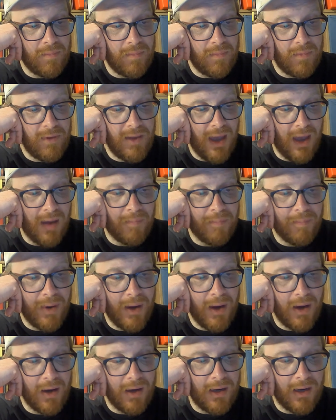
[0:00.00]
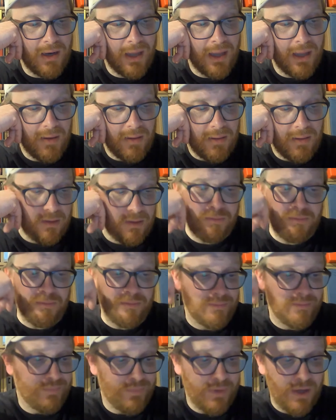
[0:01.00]
Yeah, Barclay. I
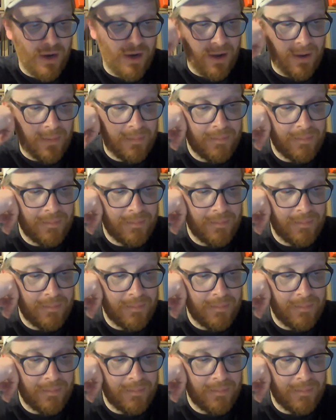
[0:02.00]
don't know.